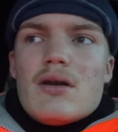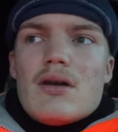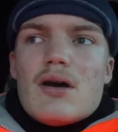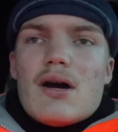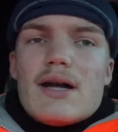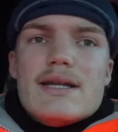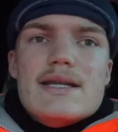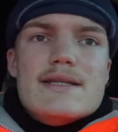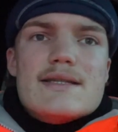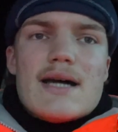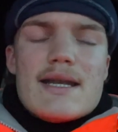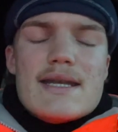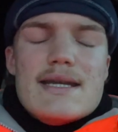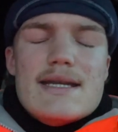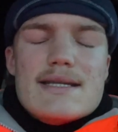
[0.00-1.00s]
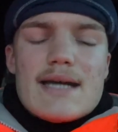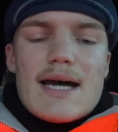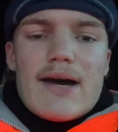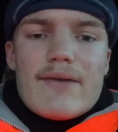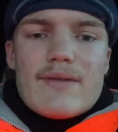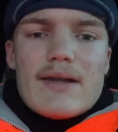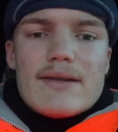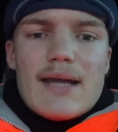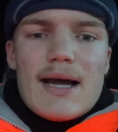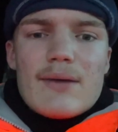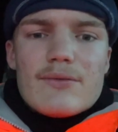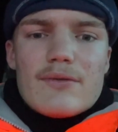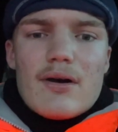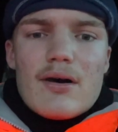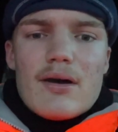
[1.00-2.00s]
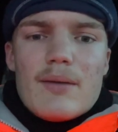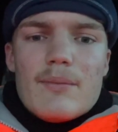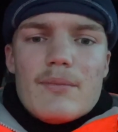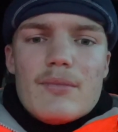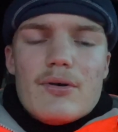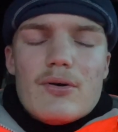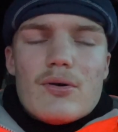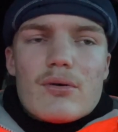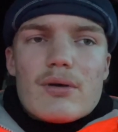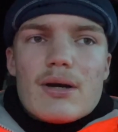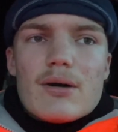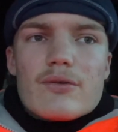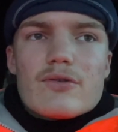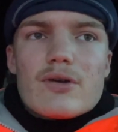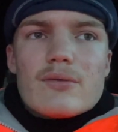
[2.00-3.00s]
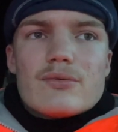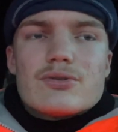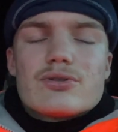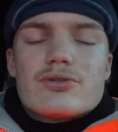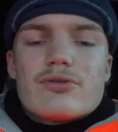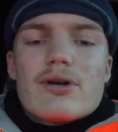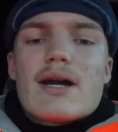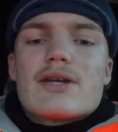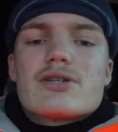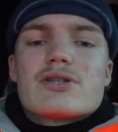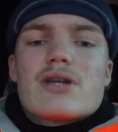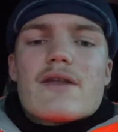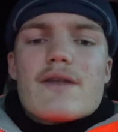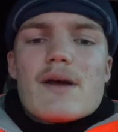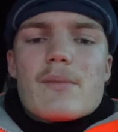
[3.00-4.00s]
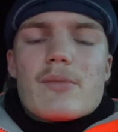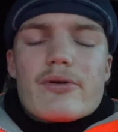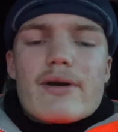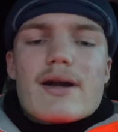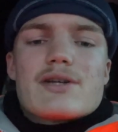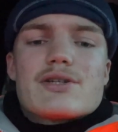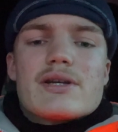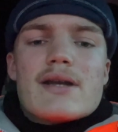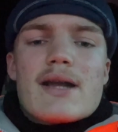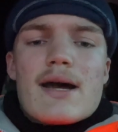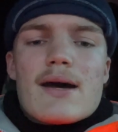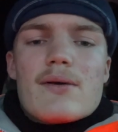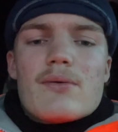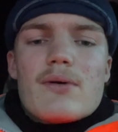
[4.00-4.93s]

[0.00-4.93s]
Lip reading: I need to have that downtime, or else I'll just crash. And I think I'm crashing now.